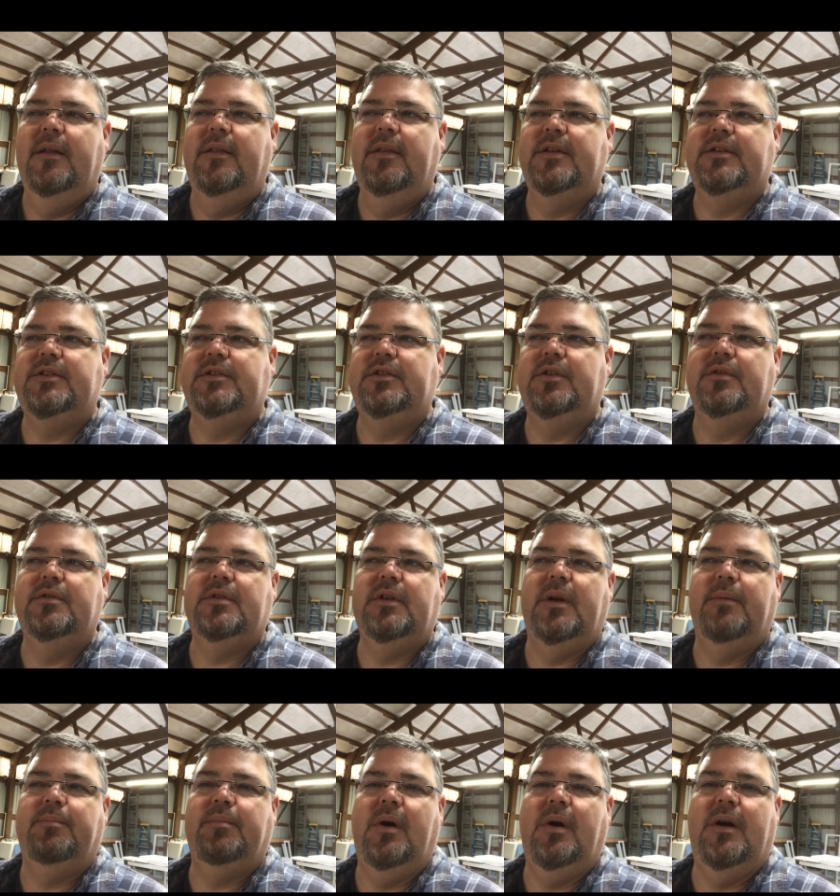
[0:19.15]
This is usually
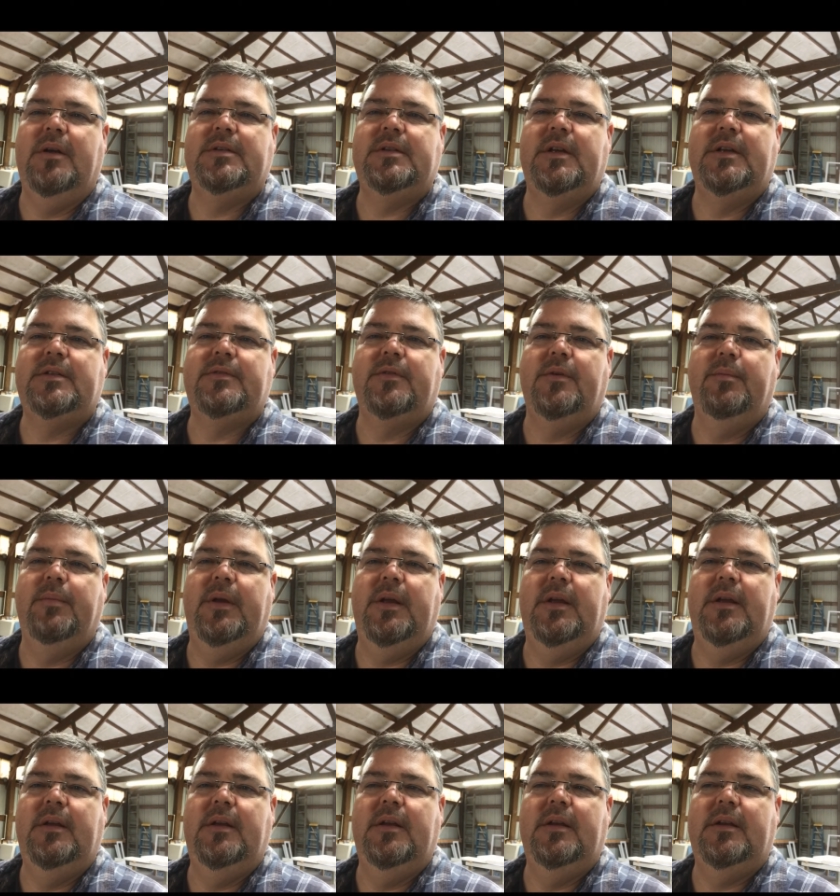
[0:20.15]
a process for
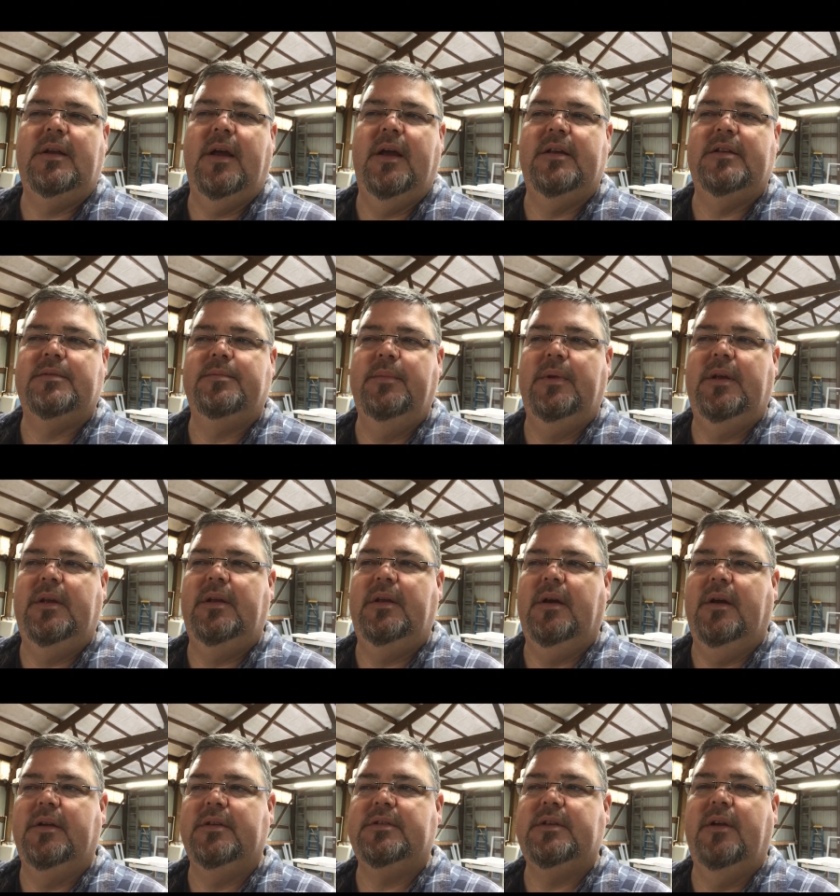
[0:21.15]
me. It takes me
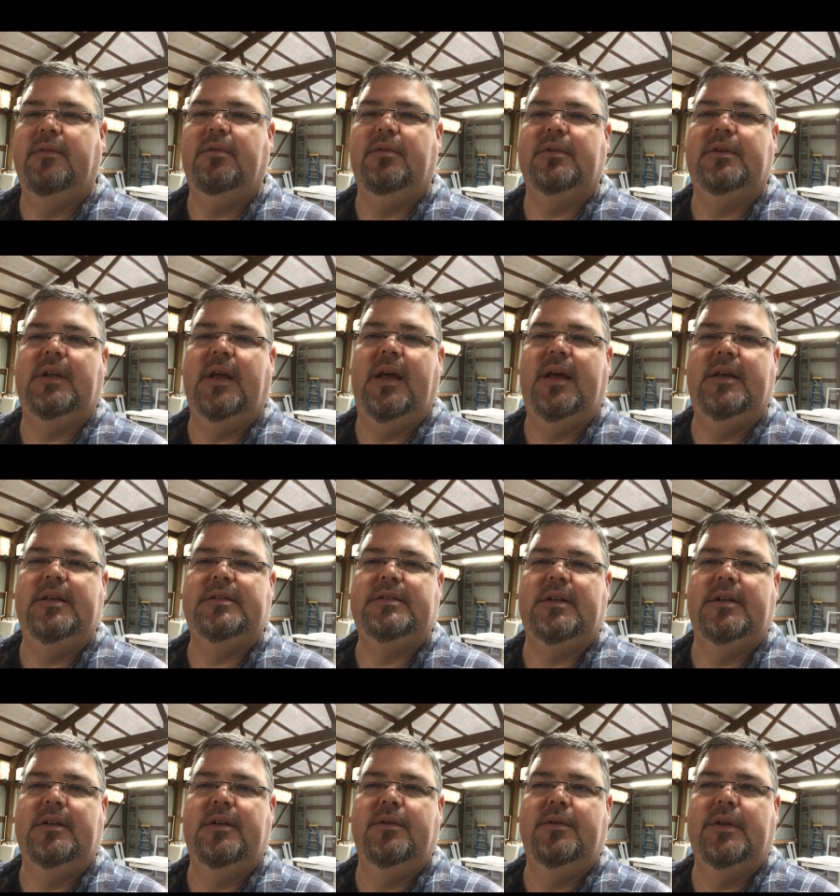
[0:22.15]
several days
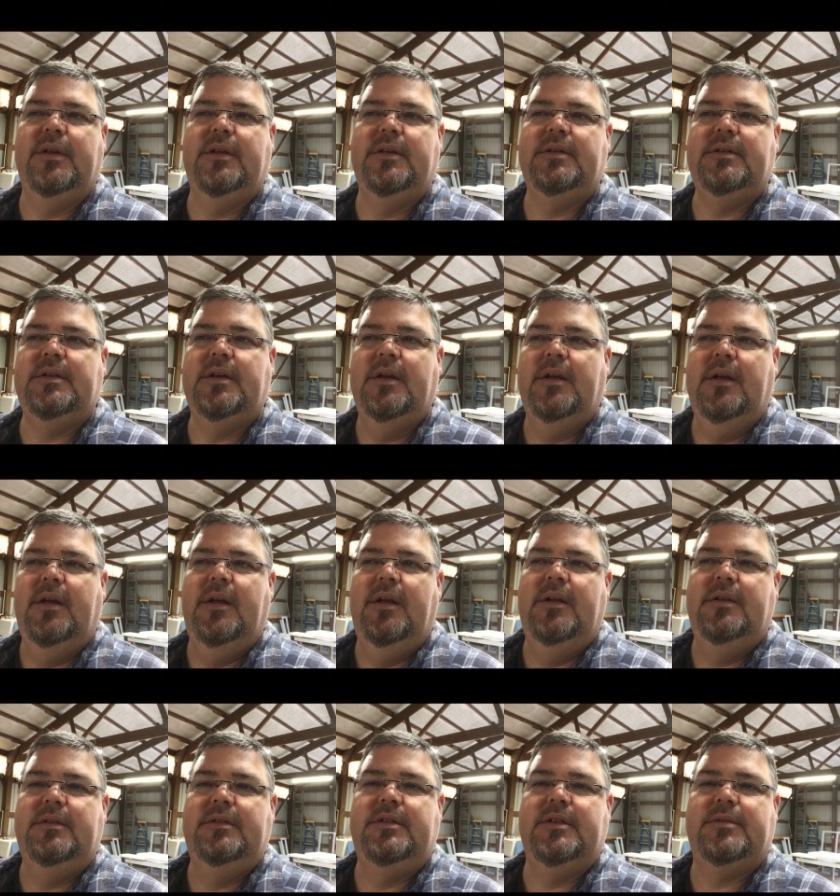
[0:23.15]
to do this
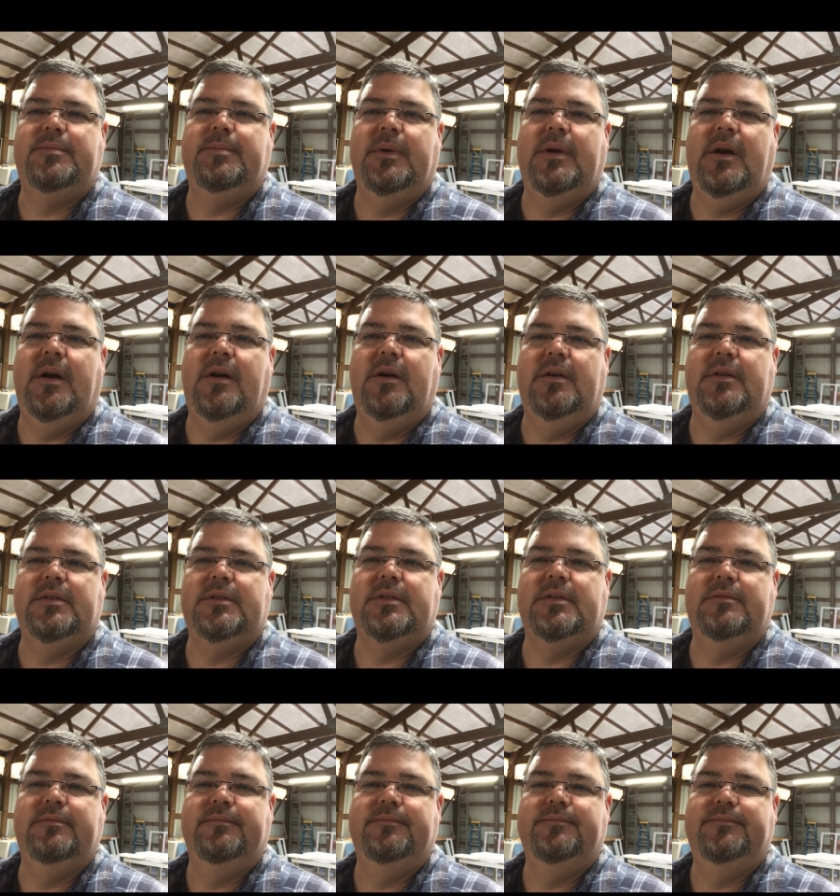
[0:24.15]
just because